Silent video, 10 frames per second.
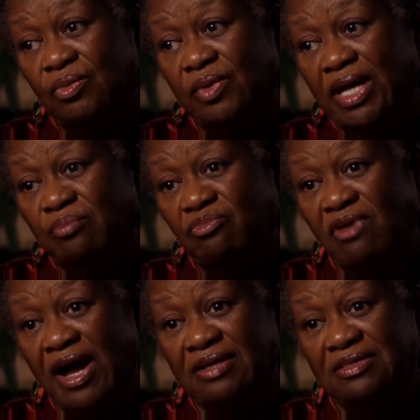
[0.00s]
We had
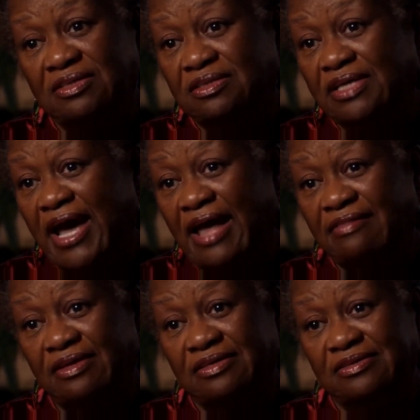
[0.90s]
Protestants,
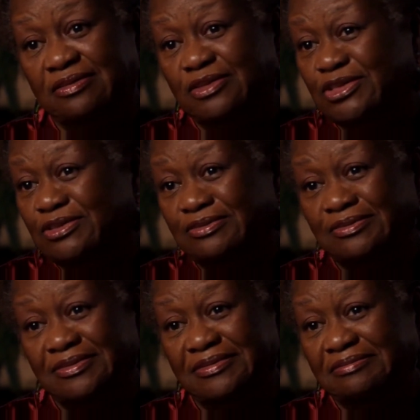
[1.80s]
Catholics, and
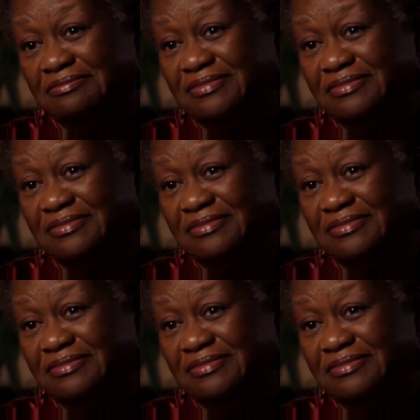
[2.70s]
Jews,